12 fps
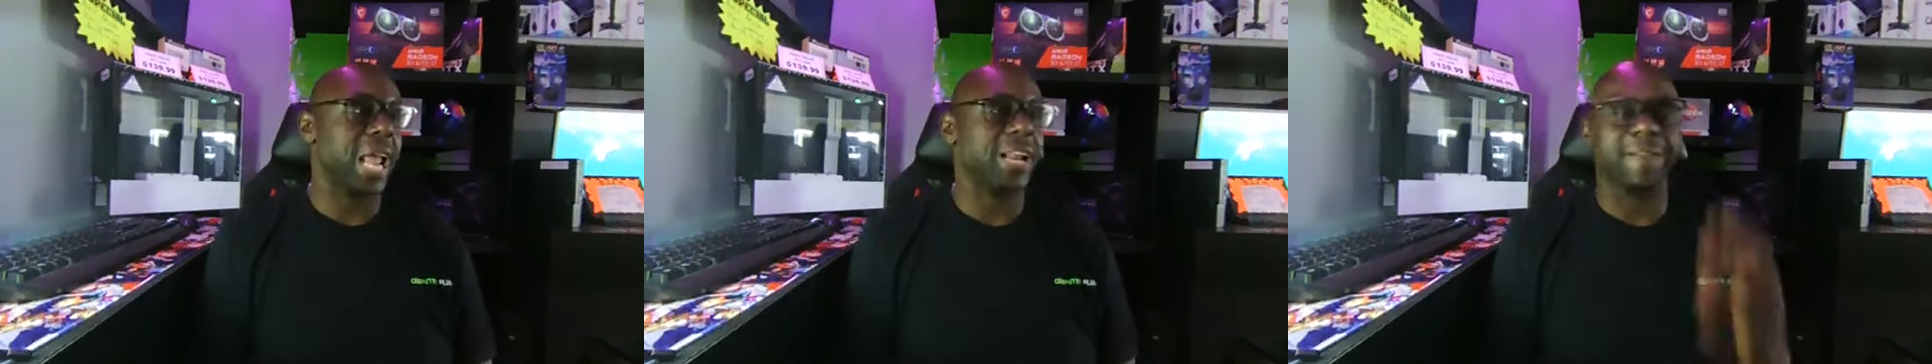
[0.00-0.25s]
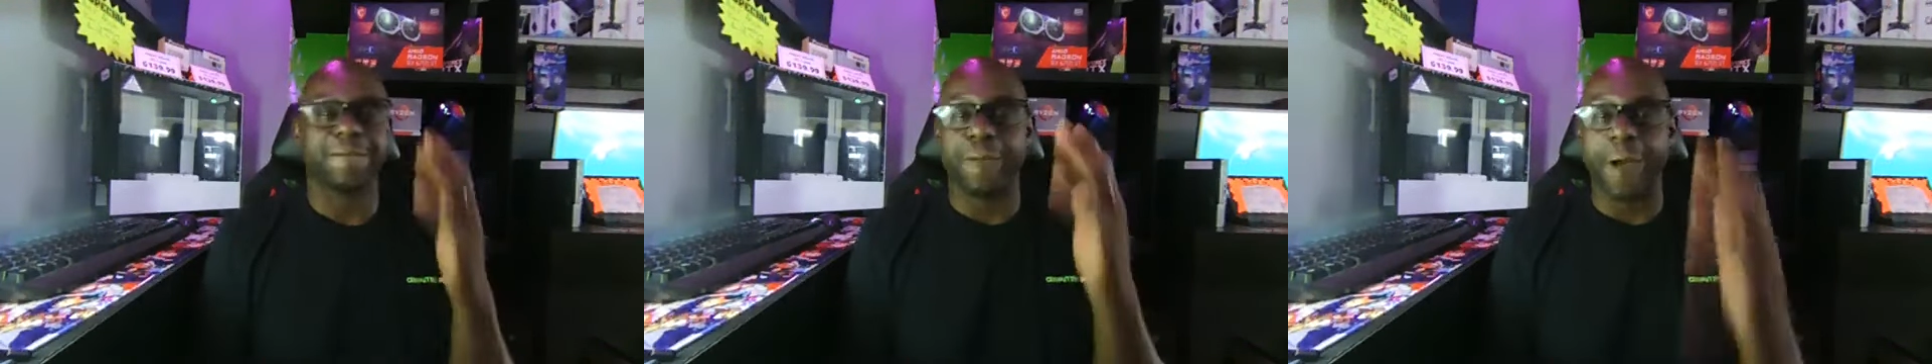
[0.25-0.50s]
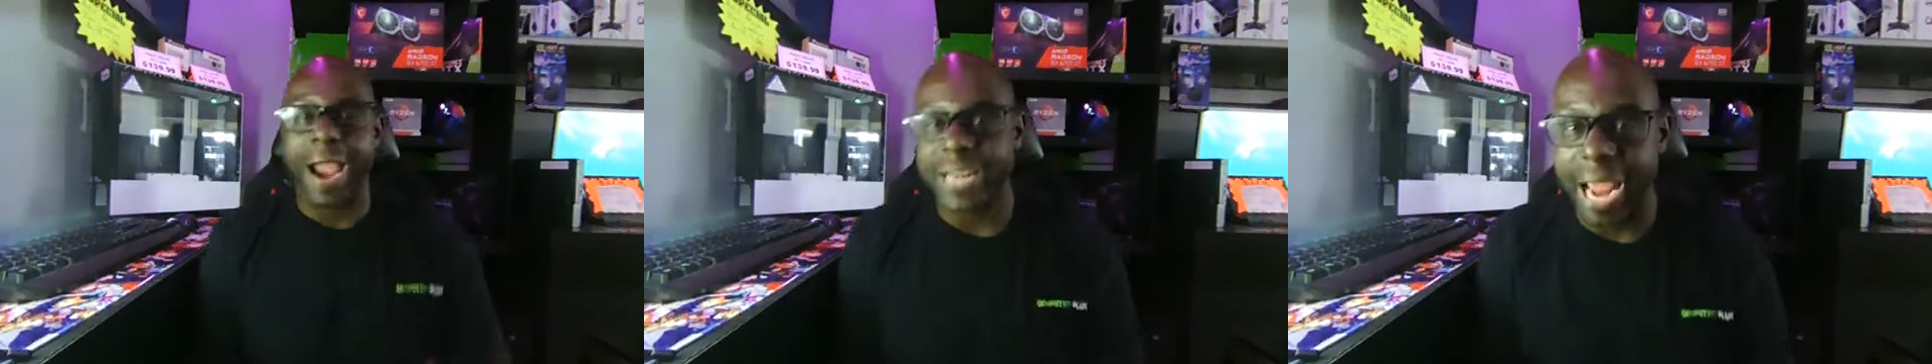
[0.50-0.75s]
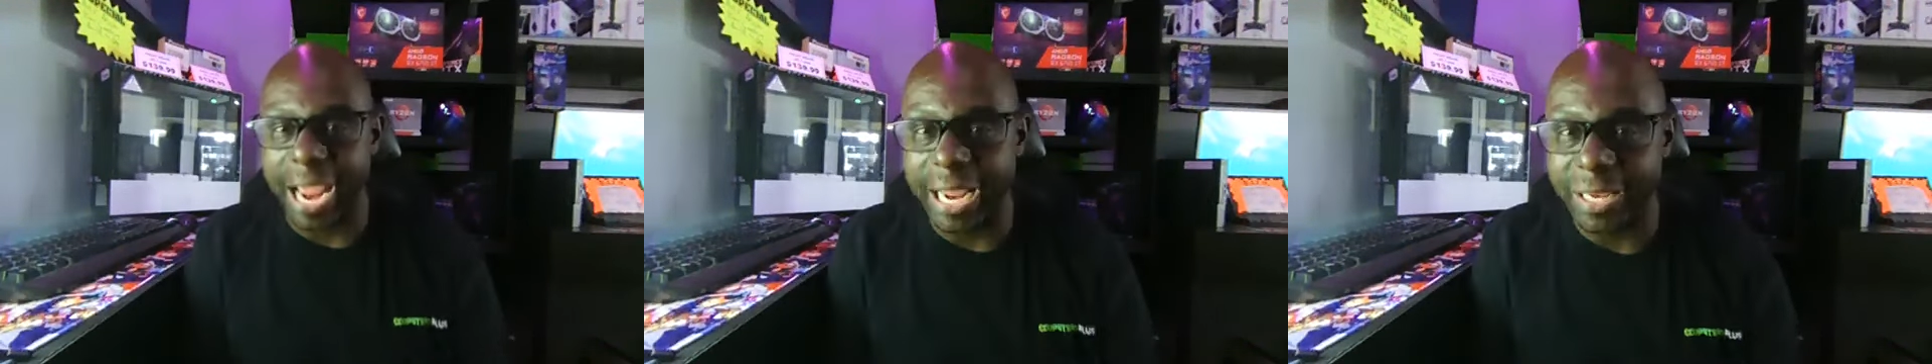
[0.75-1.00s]
And on
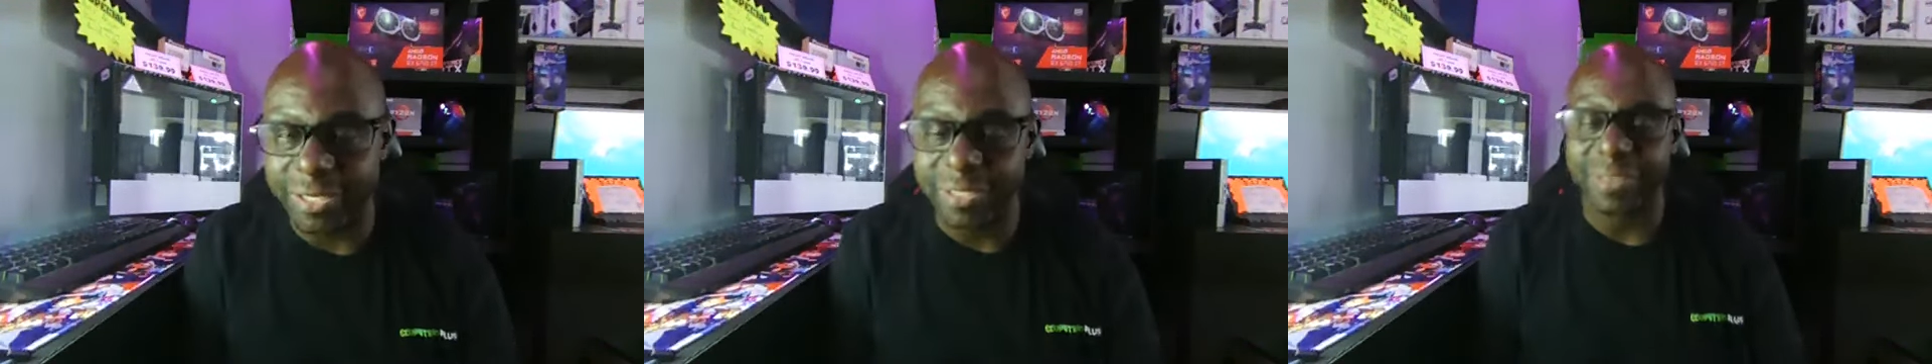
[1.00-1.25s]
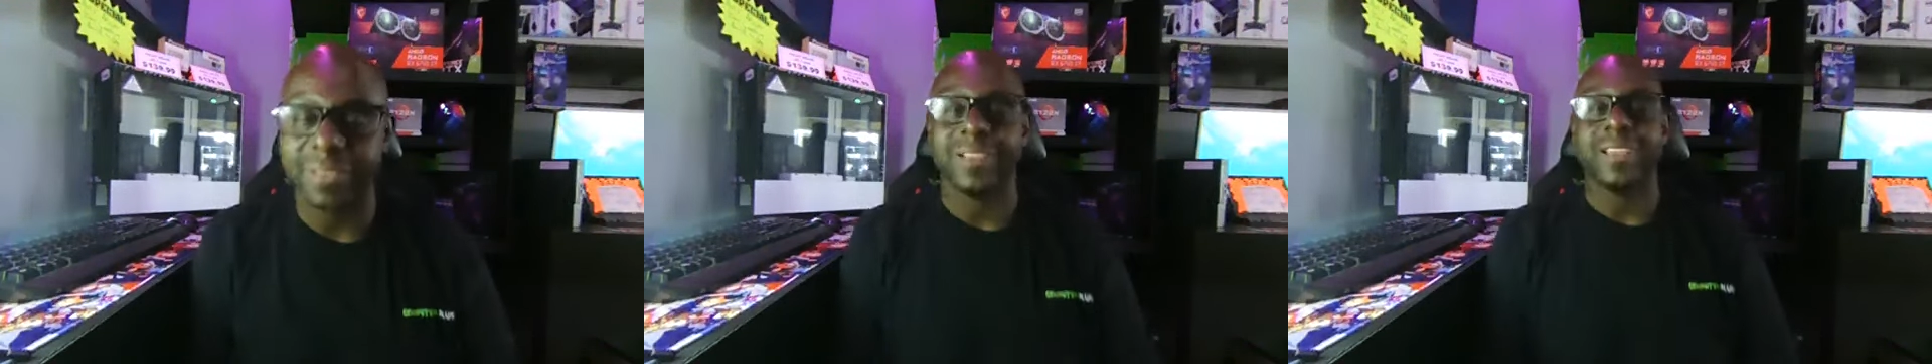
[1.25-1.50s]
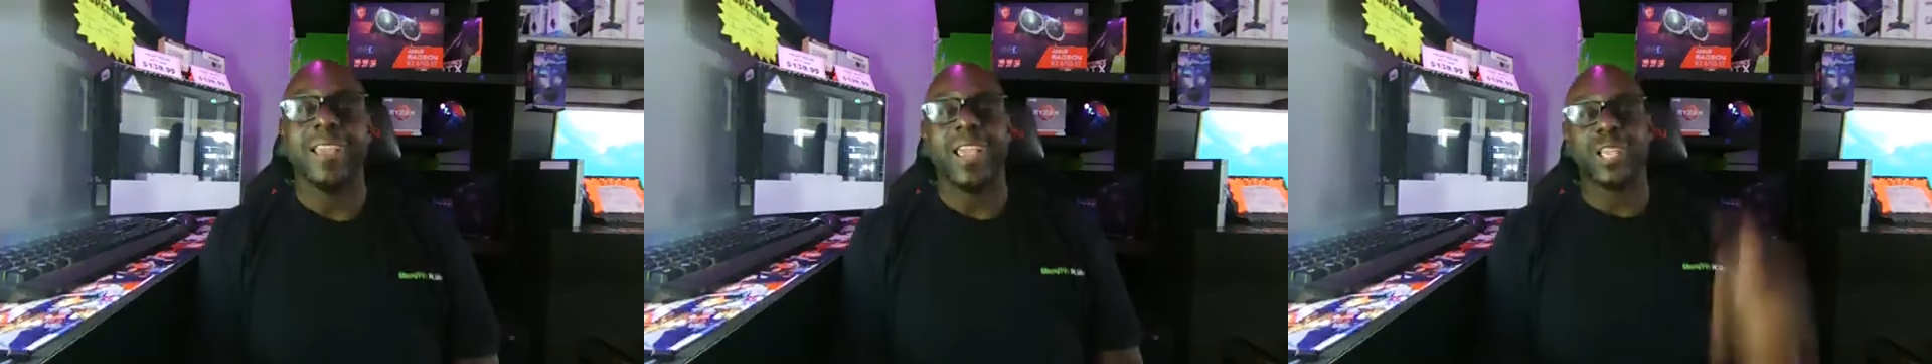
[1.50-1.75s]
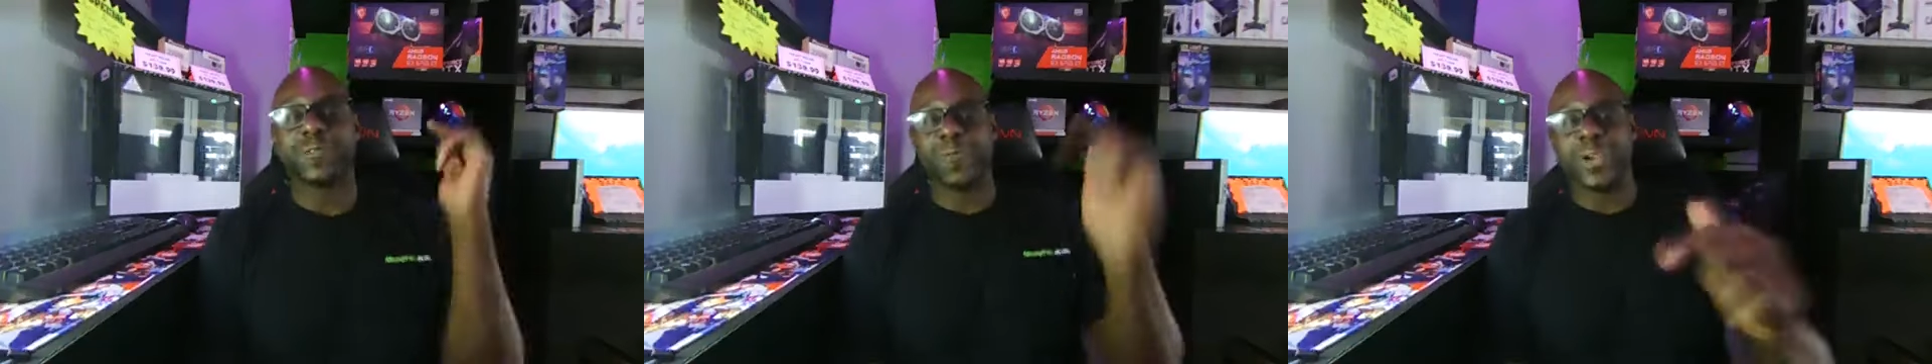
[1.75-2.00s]
Fridays,
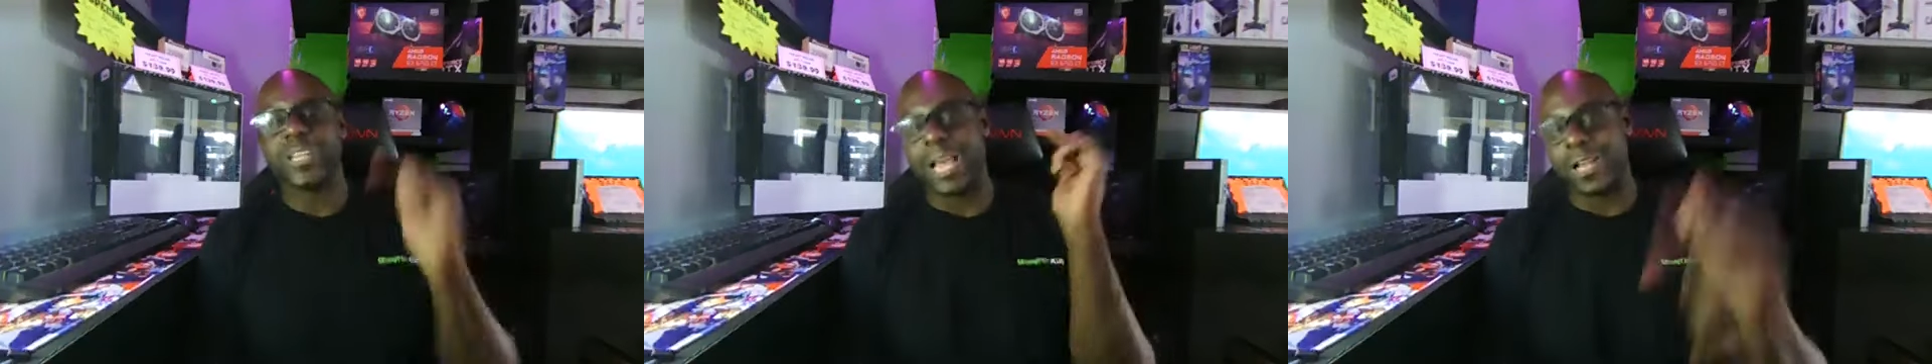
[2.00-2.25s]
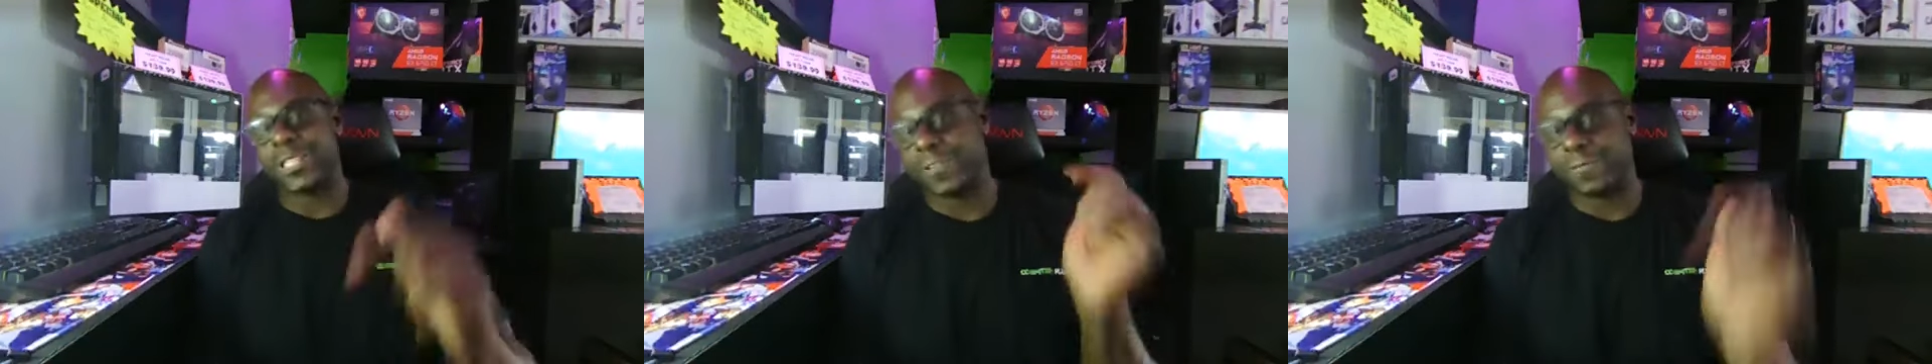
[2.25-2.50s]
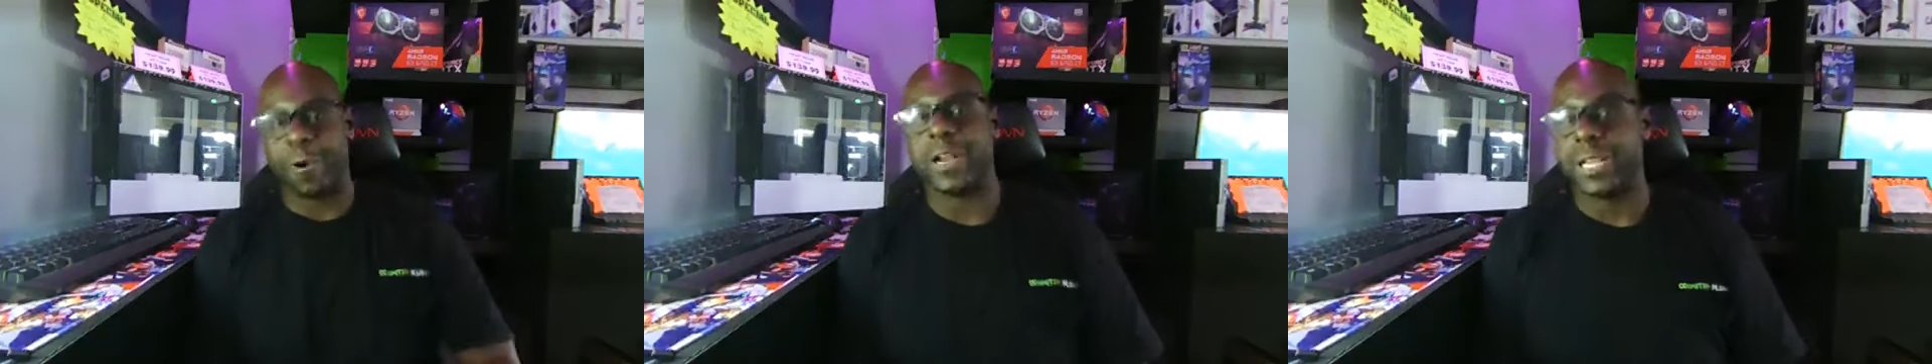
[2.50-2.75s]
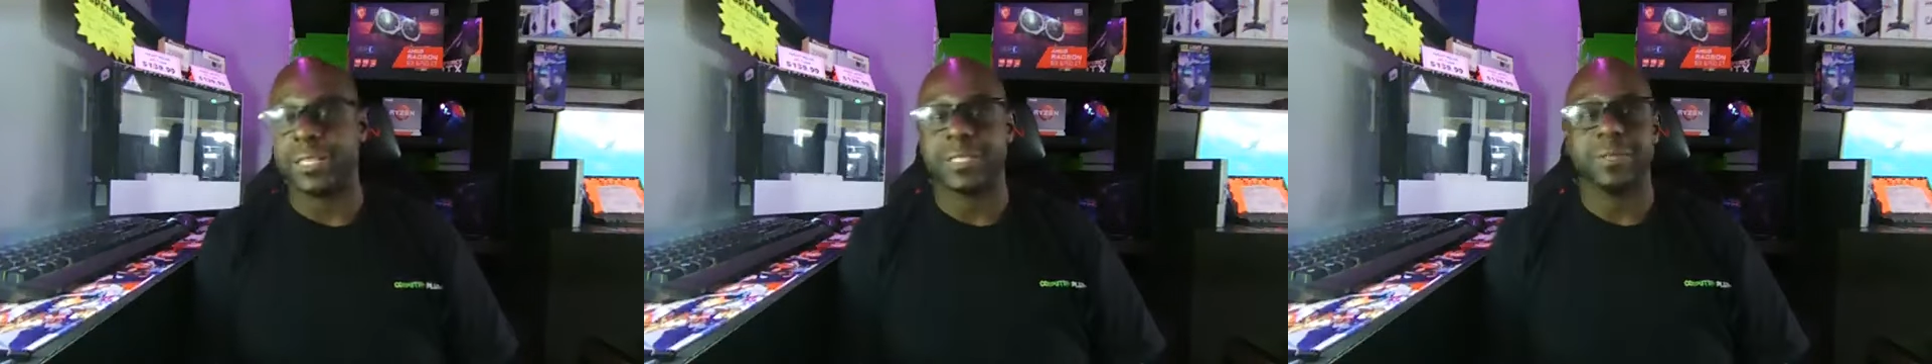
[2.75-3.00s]
it's Free Diagnostic
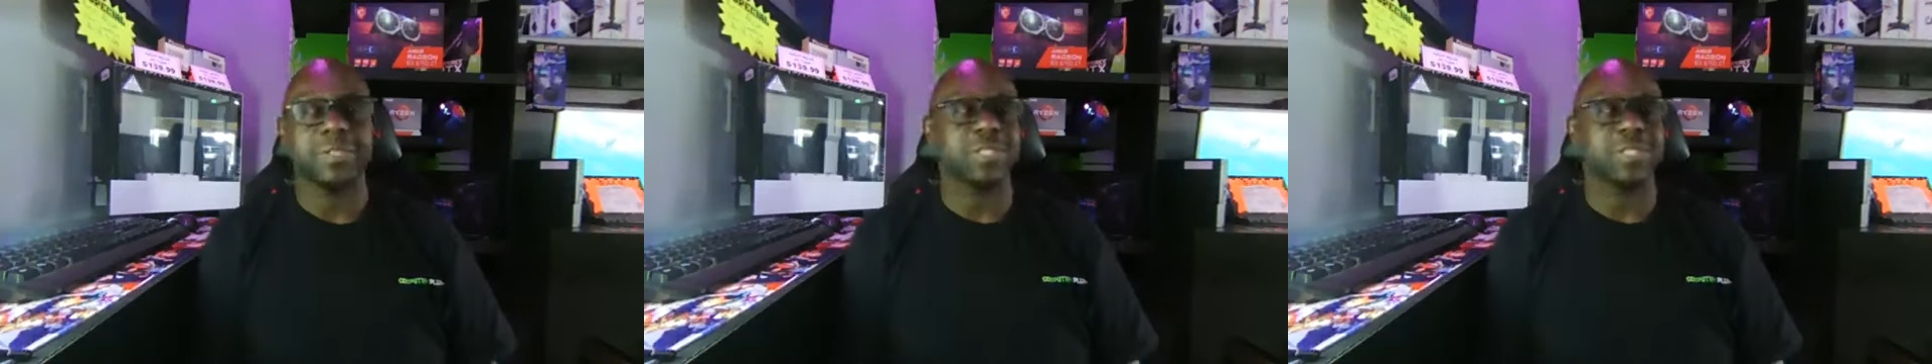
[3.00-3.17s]
Fridays.